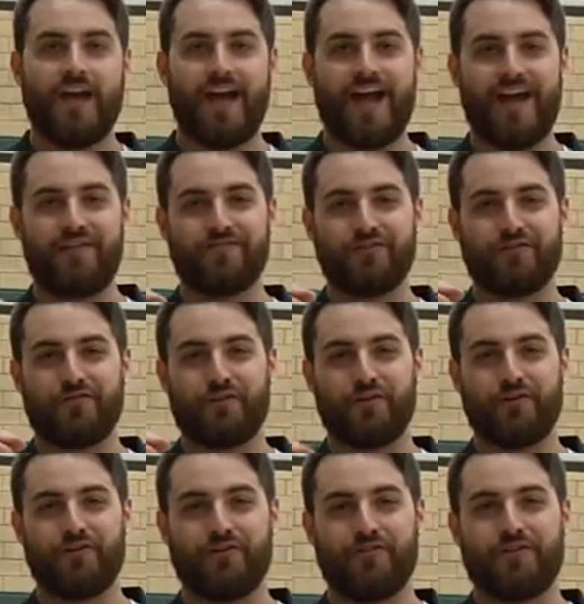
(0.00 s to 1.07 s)
After
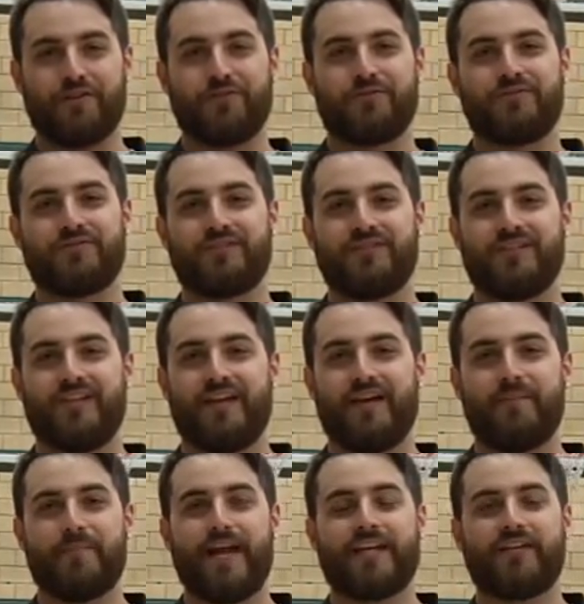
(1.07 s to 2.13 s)
further review,
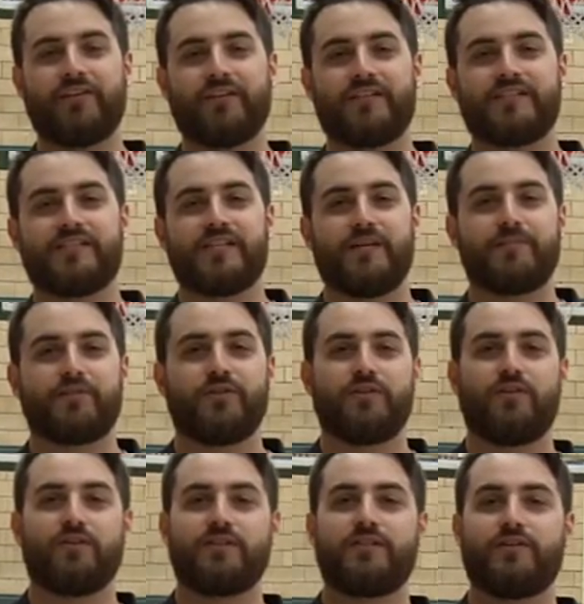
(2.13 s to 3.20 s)
Immaculate Conception
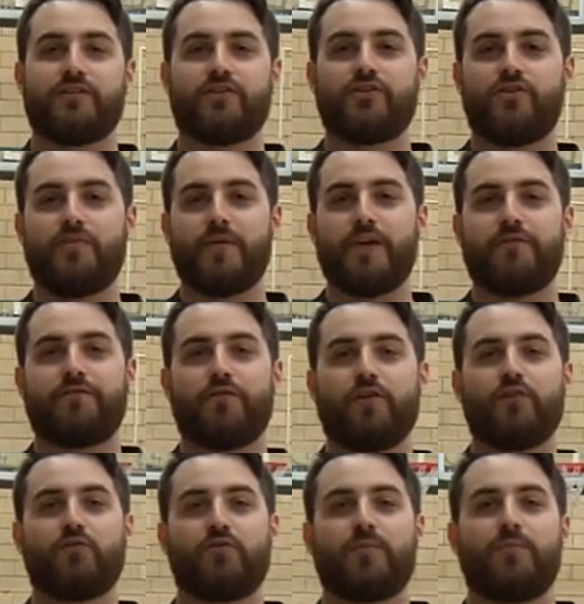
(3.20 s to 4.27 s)
lost their two main
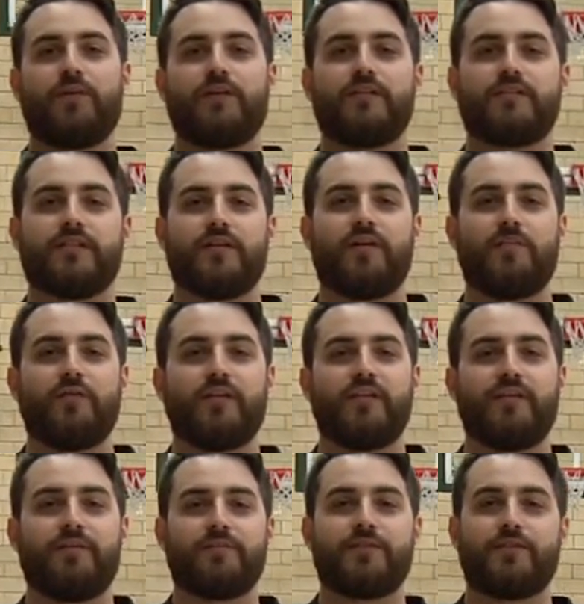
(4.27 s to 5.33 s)
front court players that helped
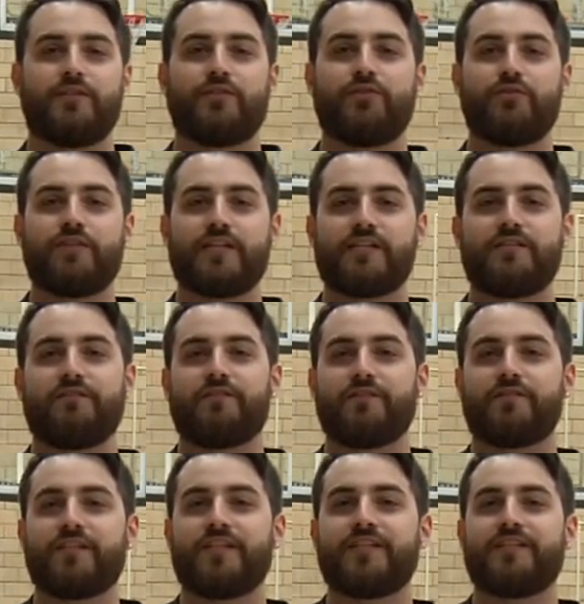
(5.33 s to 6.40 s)
lead them to the
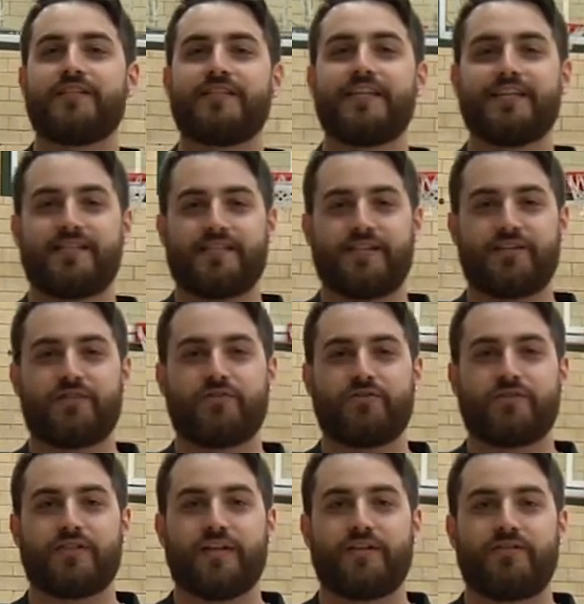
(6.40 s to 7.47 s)
2015 state
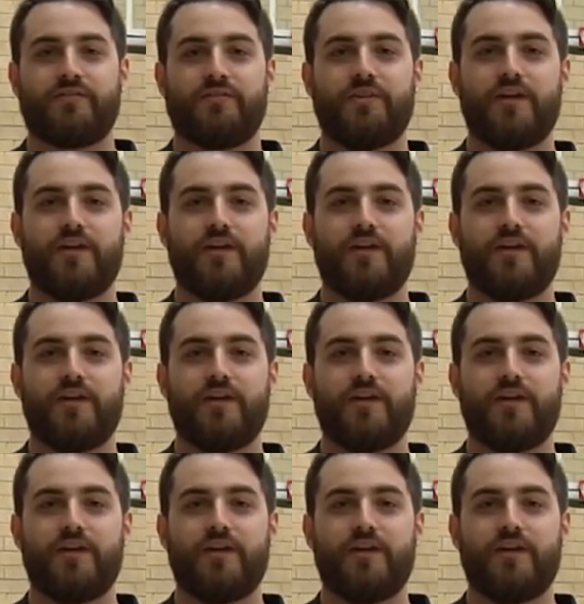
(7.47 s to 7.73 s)
sectional title,